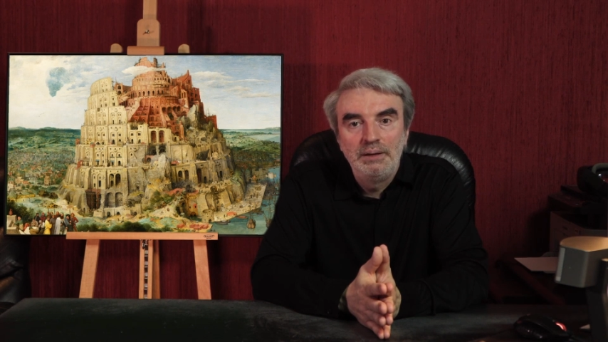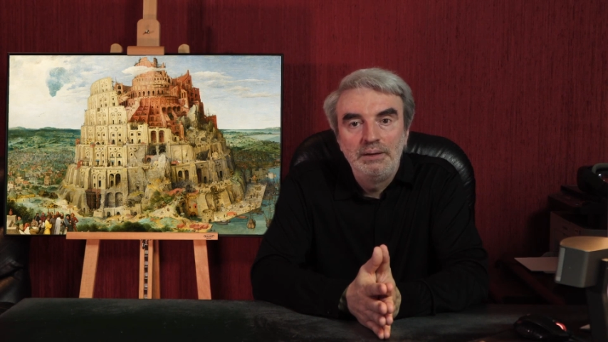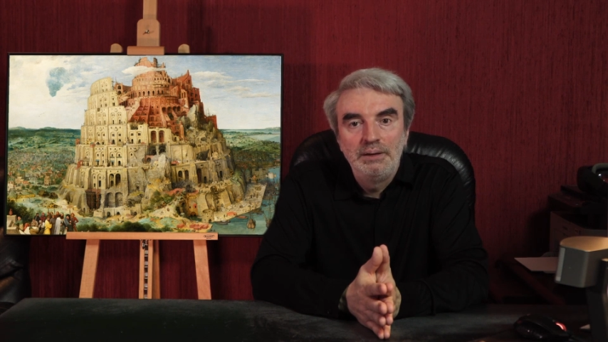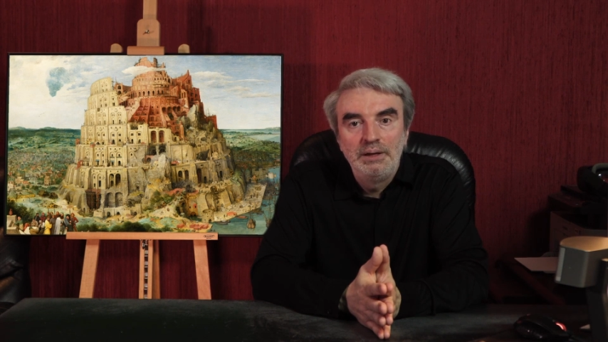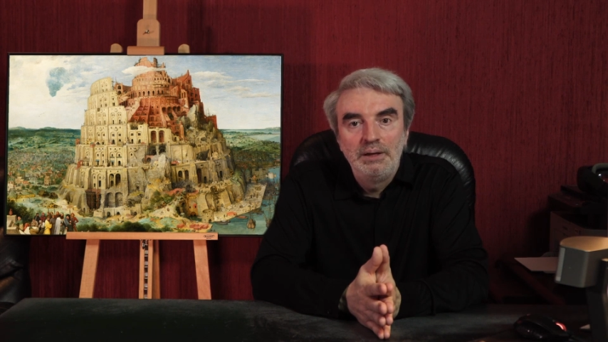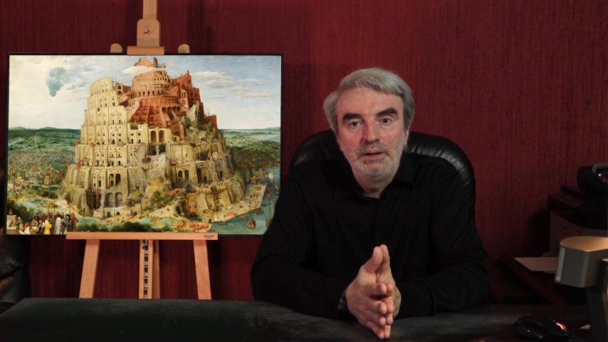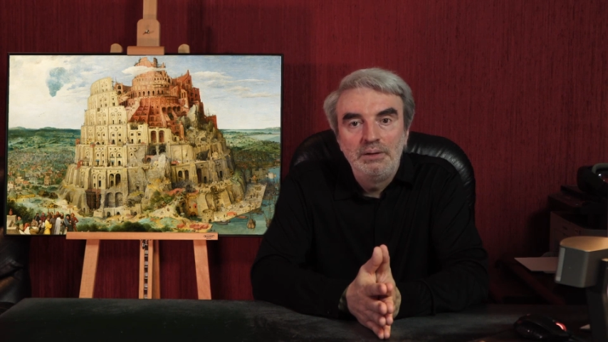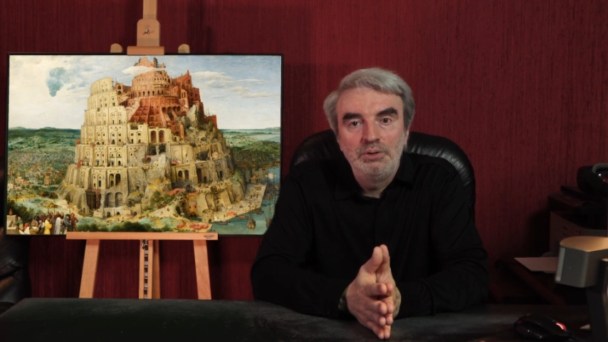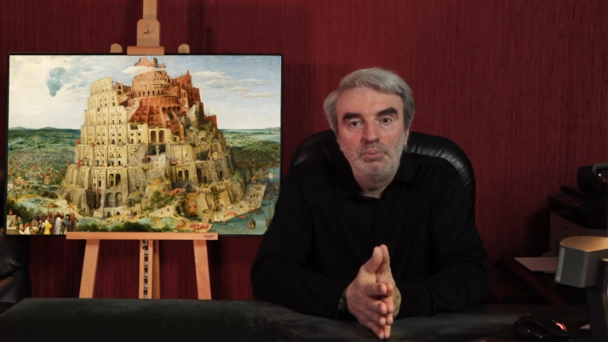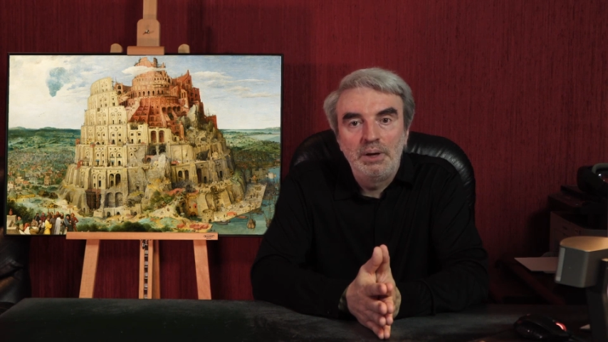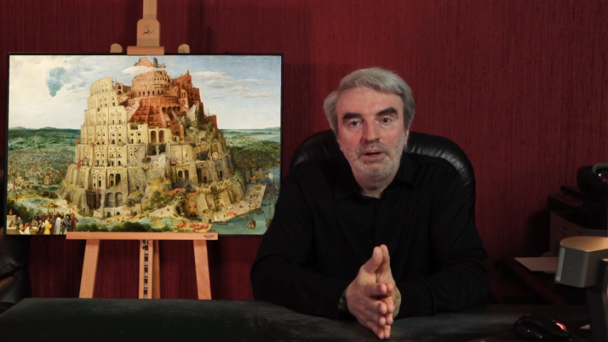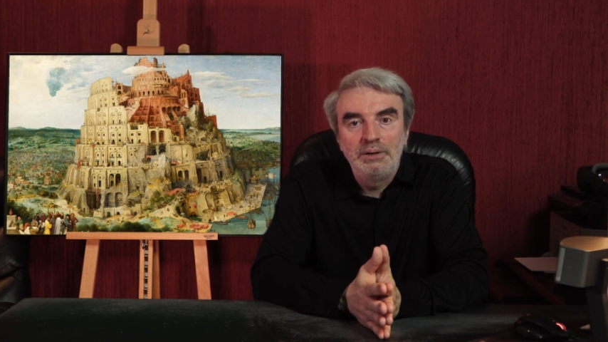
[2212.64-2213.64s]
tears
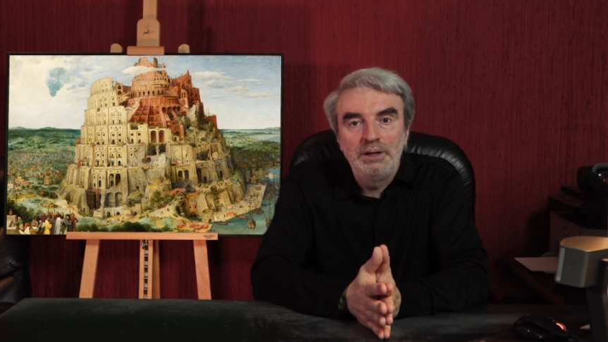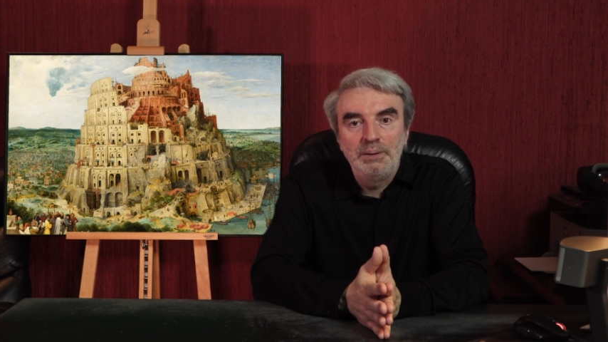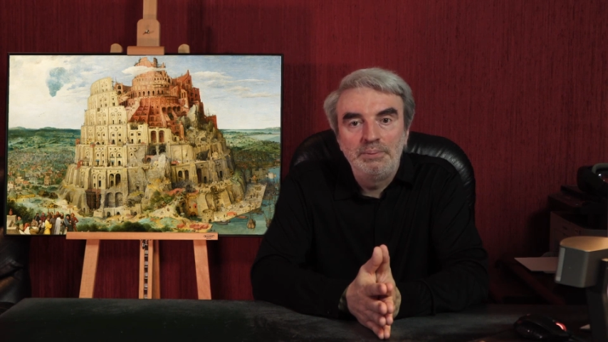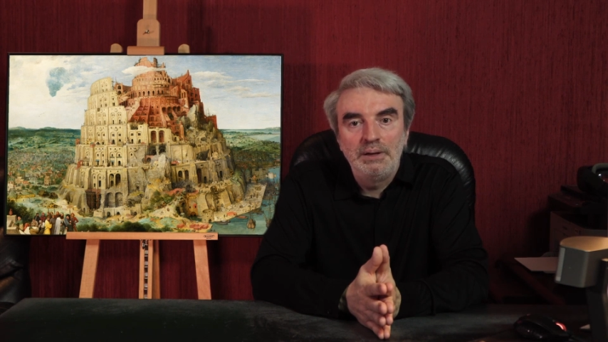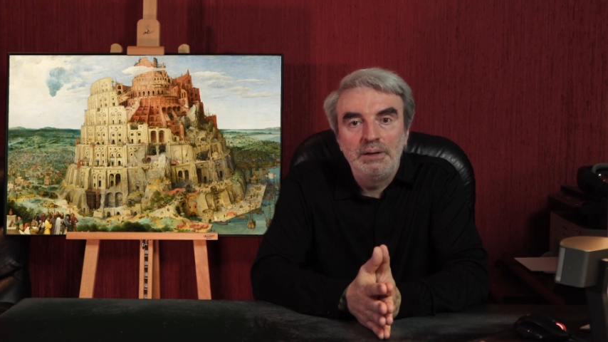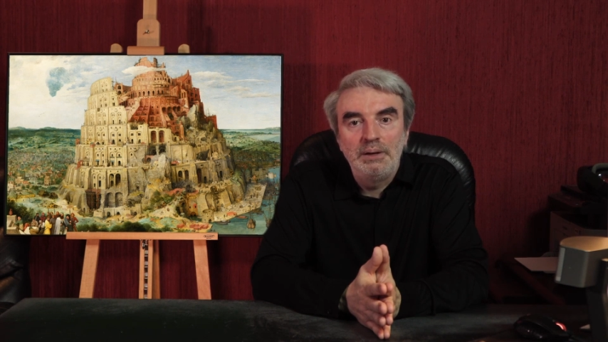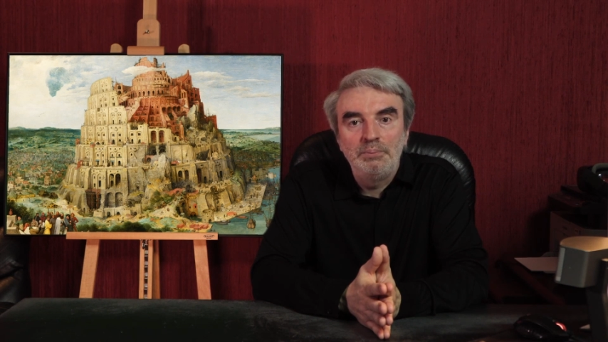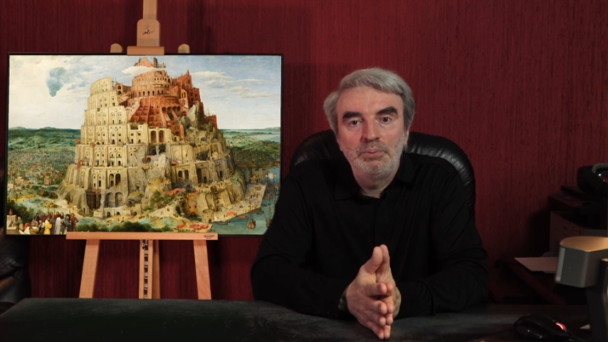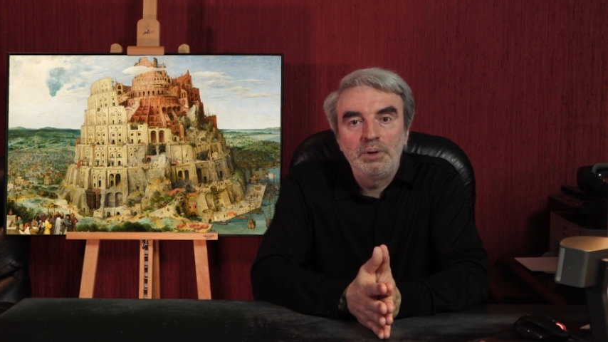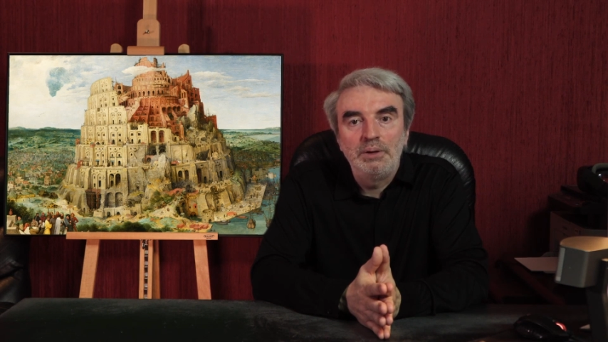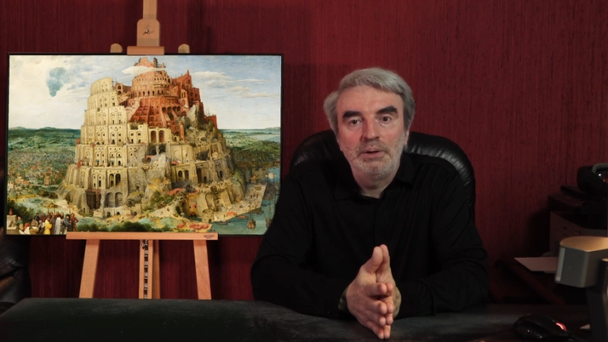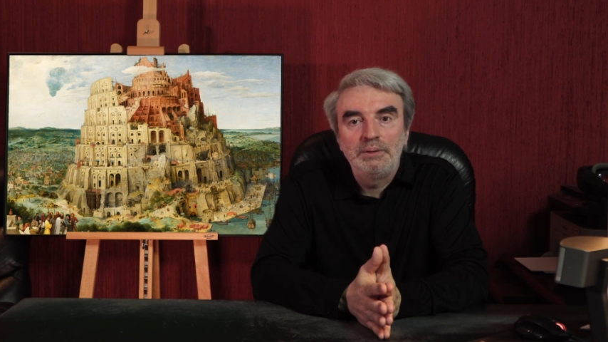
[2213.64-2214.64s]
welled up in
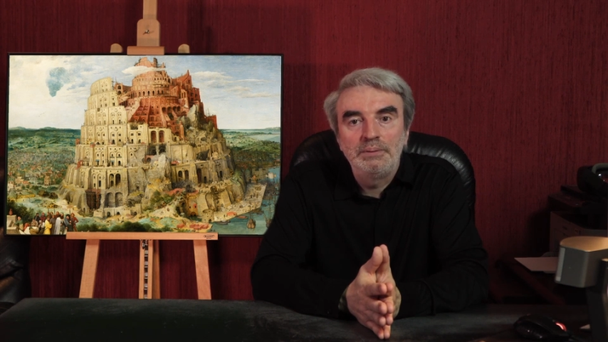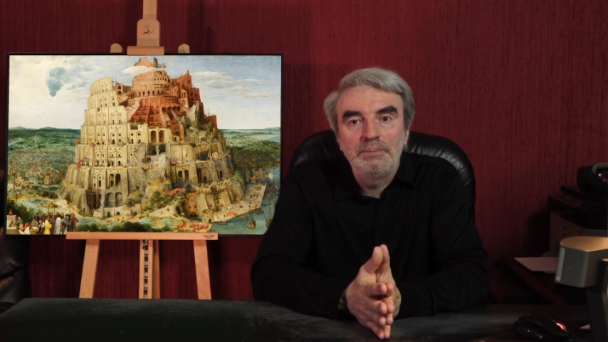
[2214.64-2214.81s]
Nimrod.